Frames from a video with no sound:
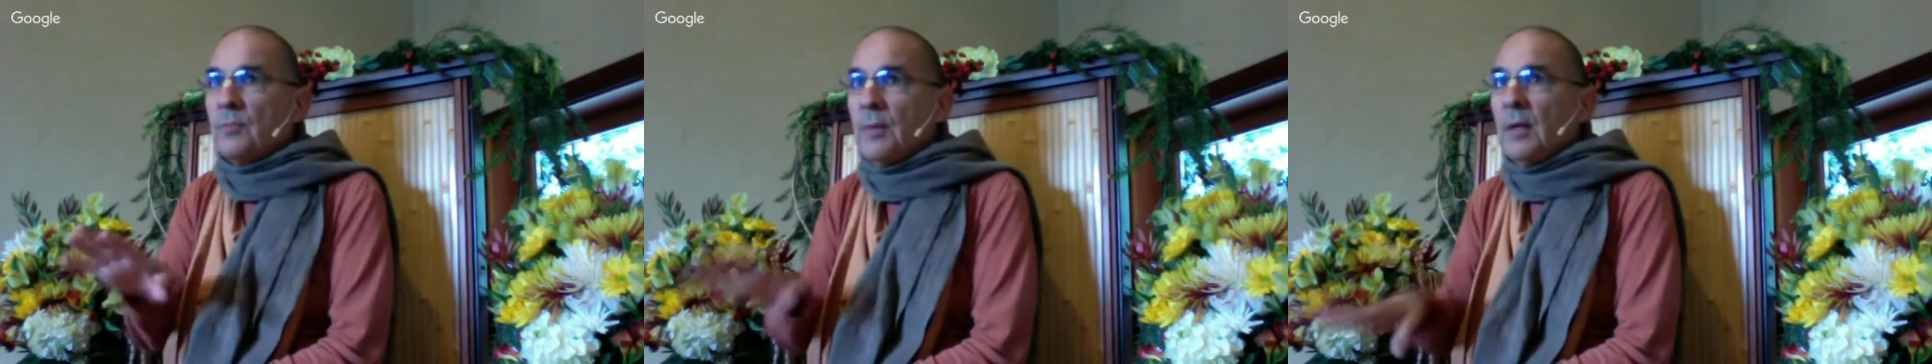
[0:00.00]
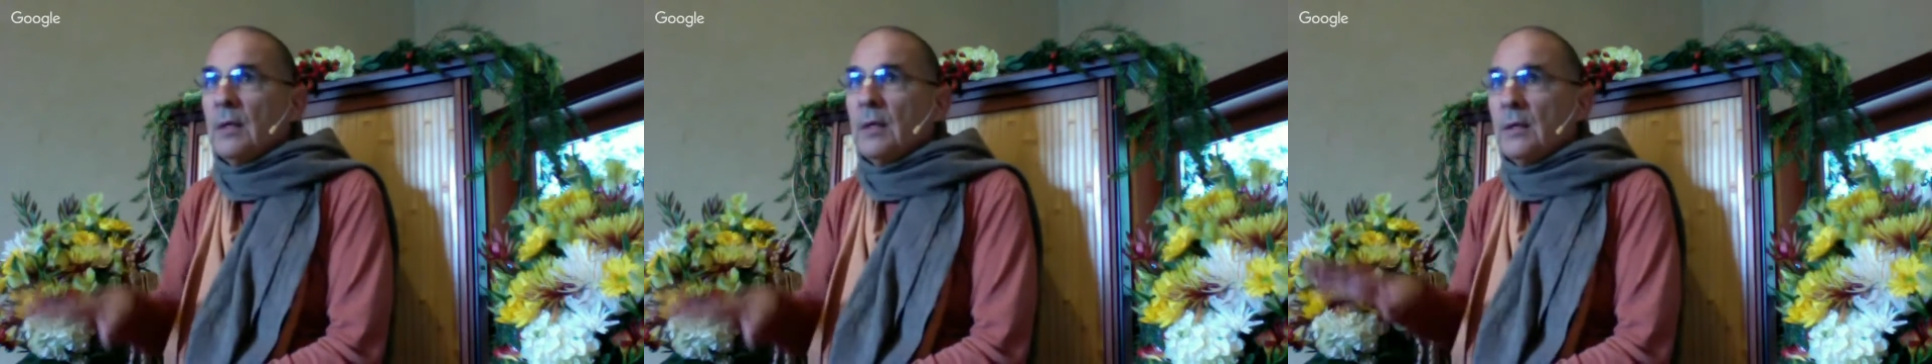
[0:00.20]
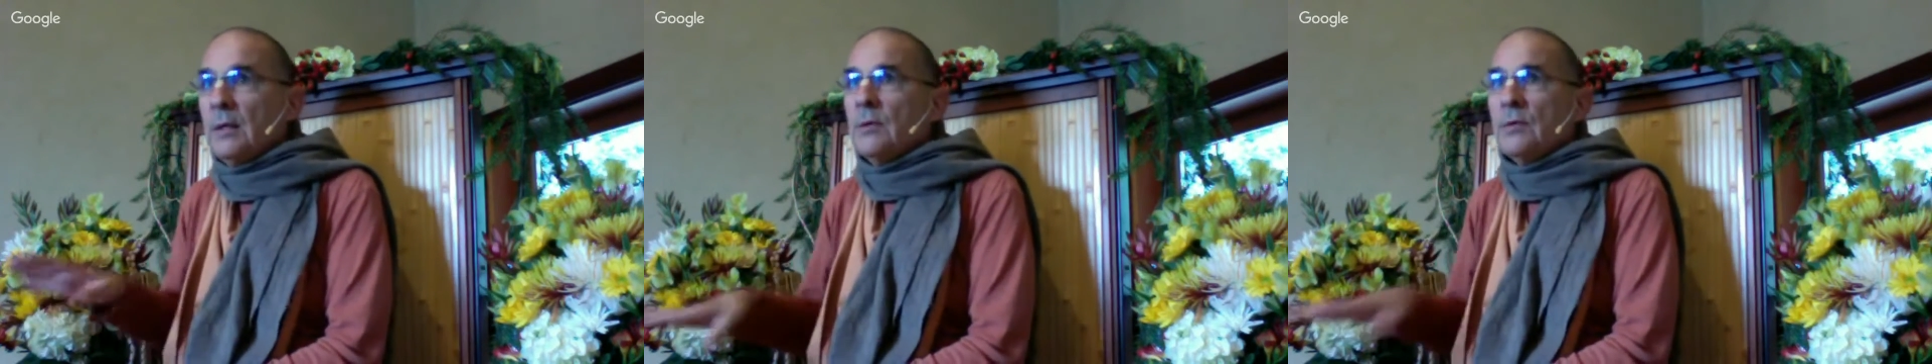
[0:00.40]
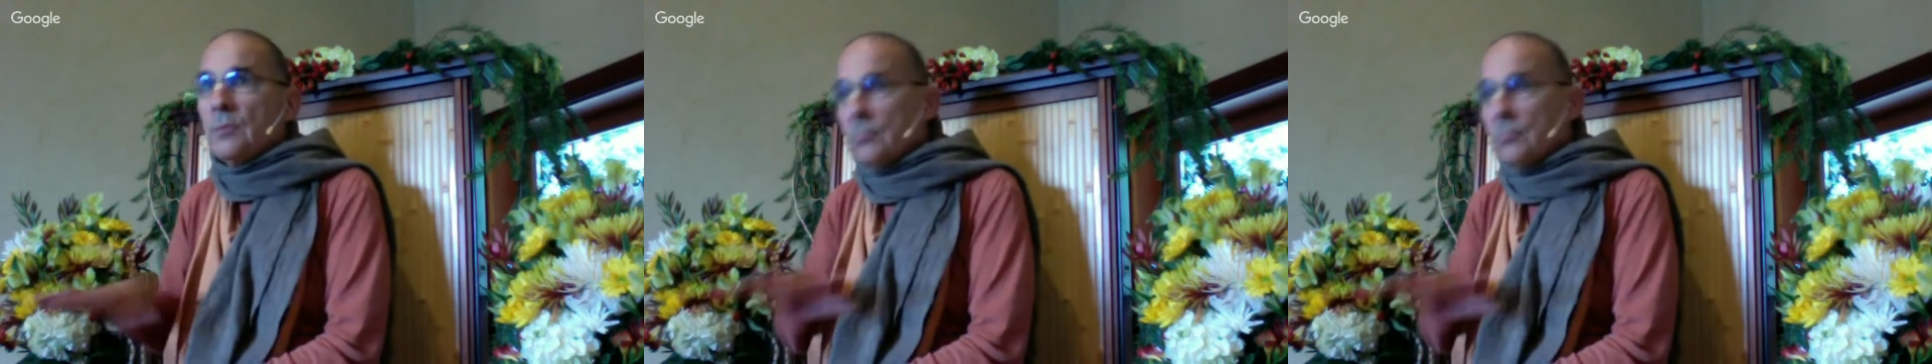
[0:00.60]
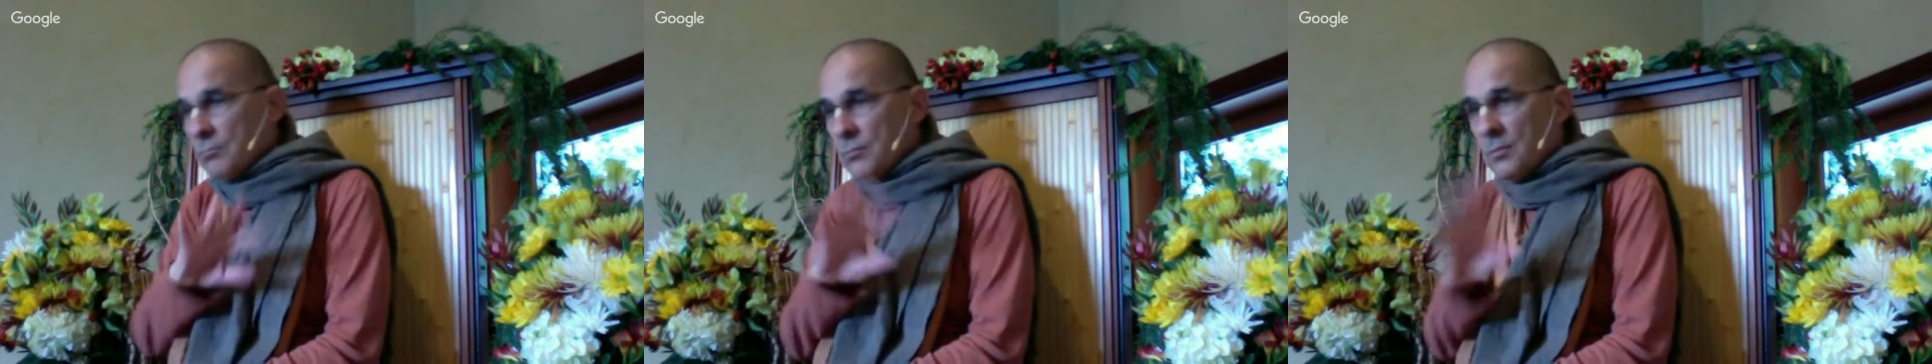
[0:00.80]
bhakti
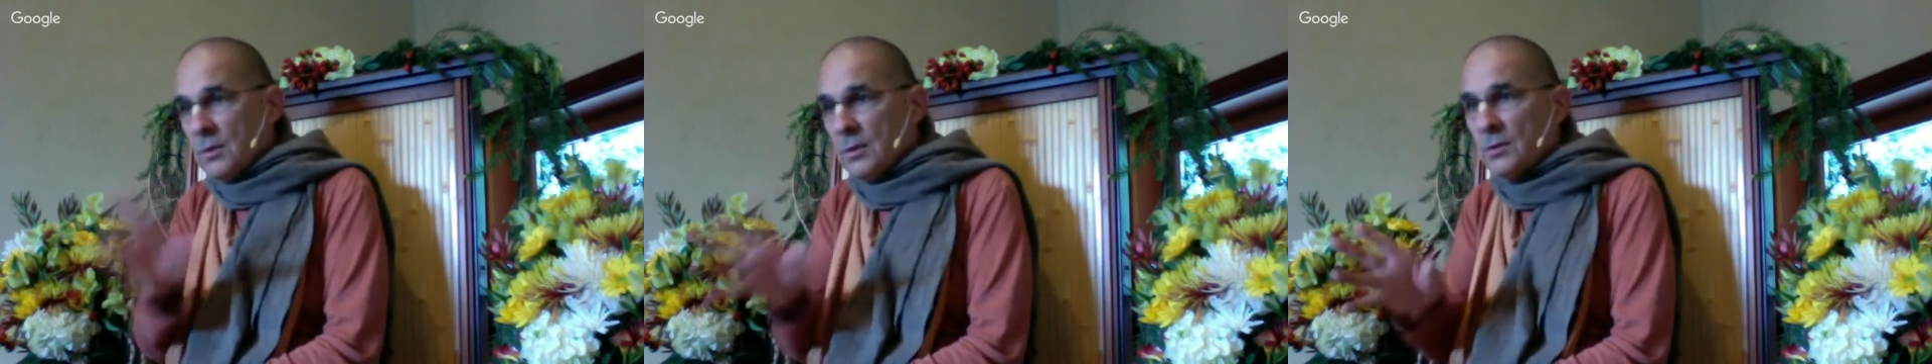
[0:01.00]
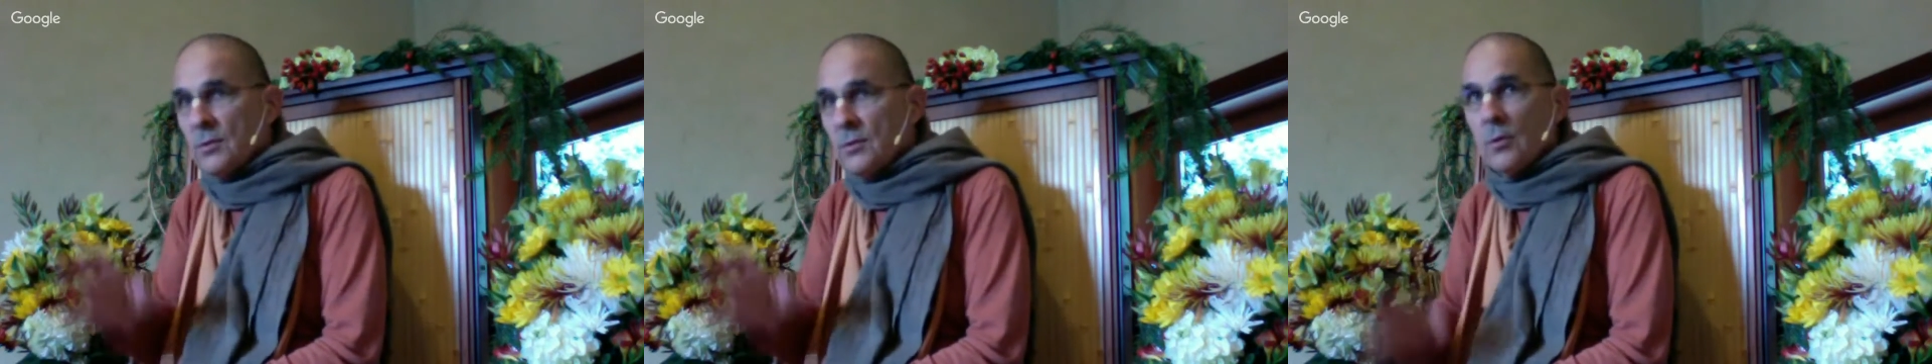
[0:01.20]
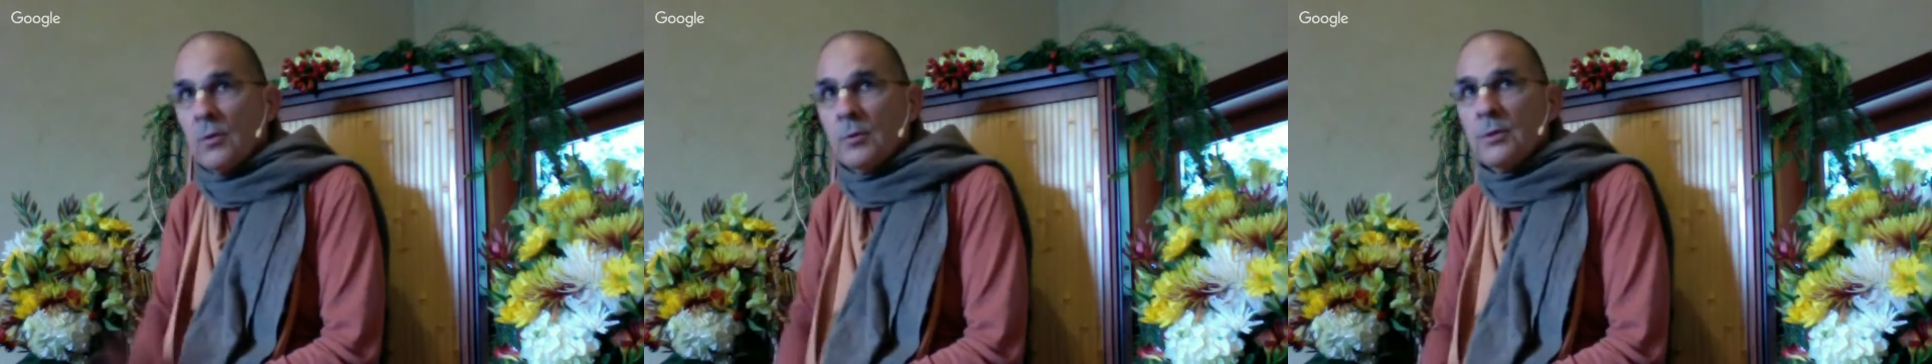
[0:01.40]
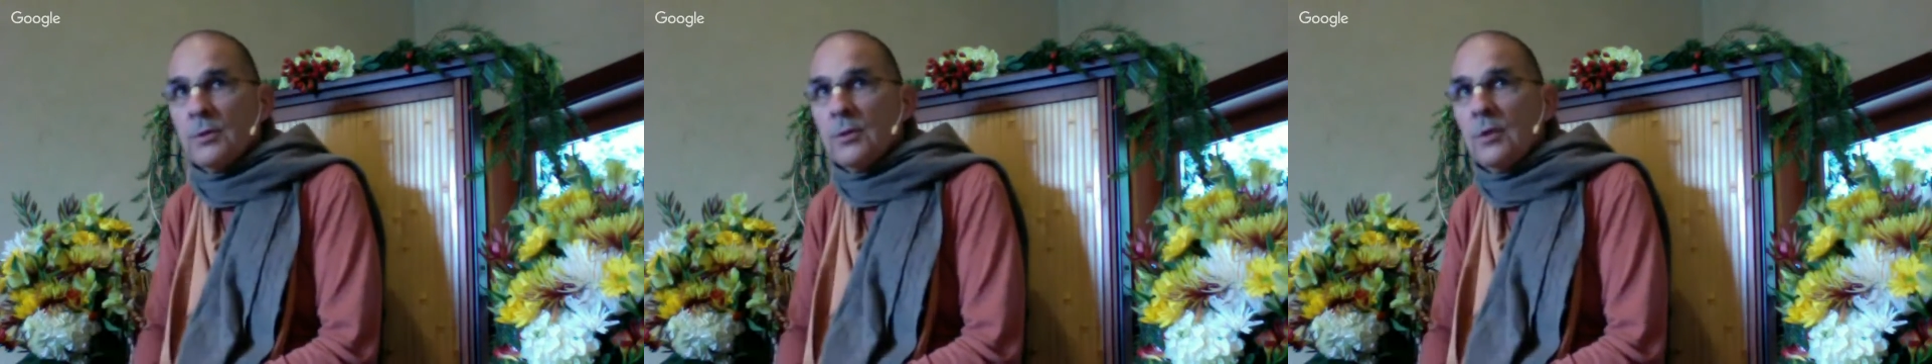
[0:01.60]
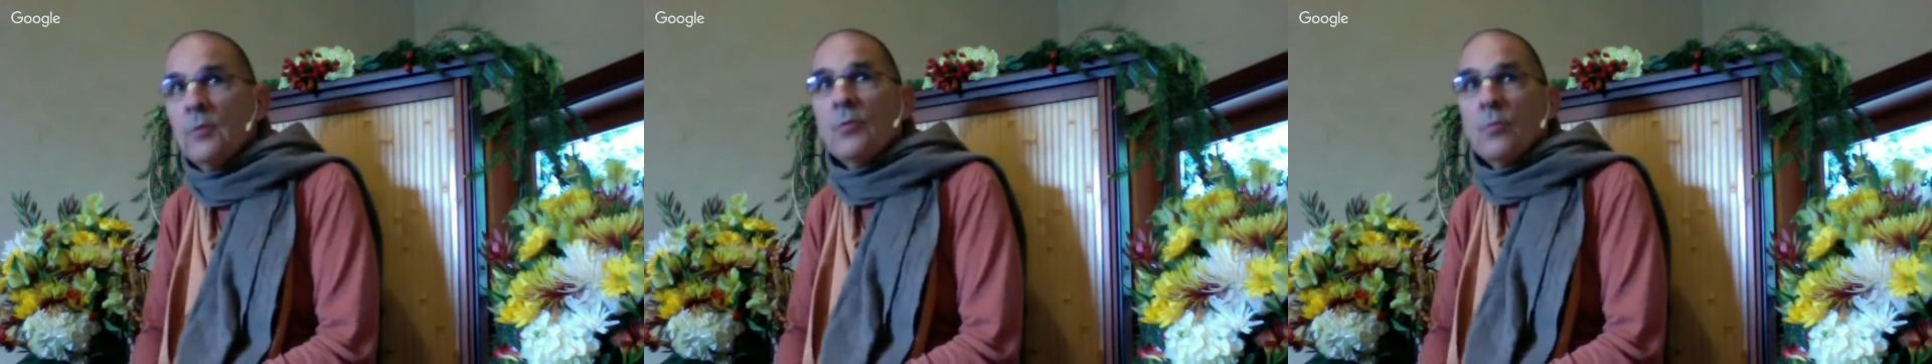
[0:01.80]
is always
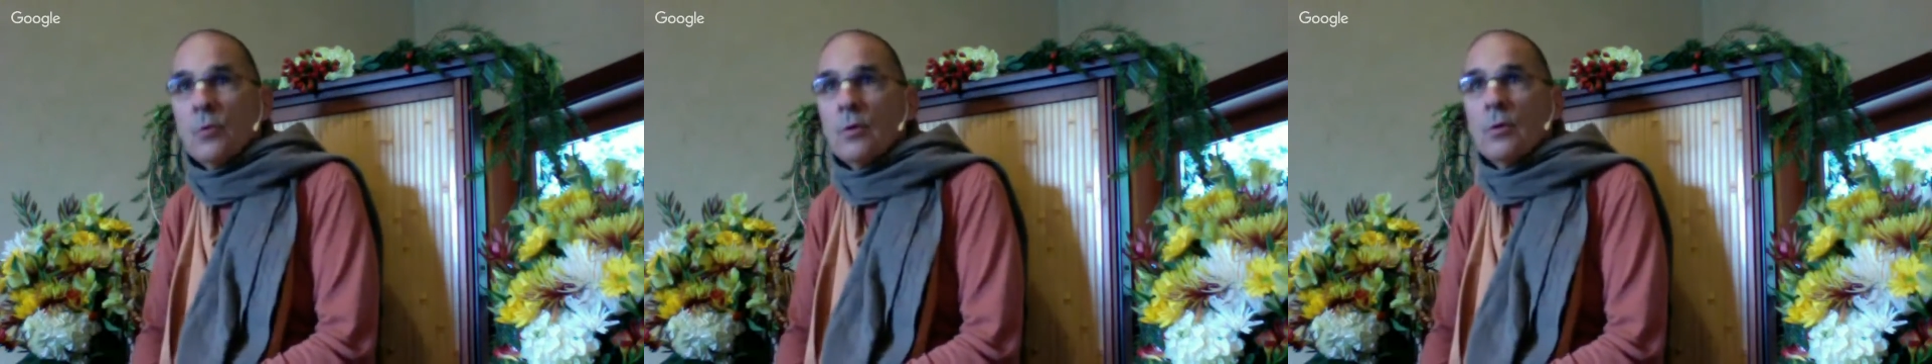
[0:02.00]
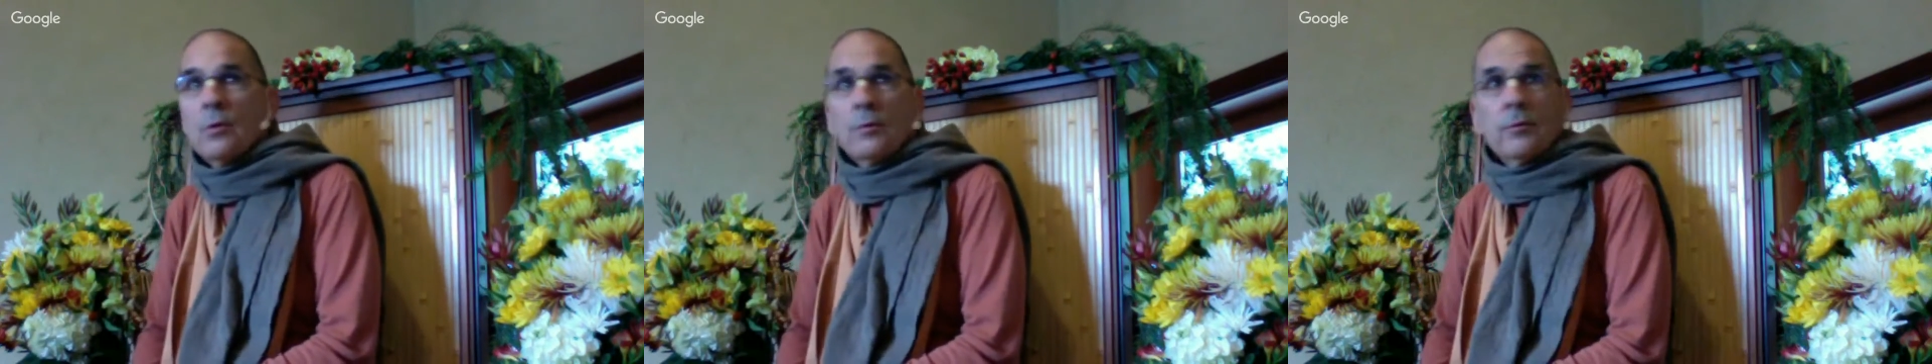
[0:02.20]
in the world.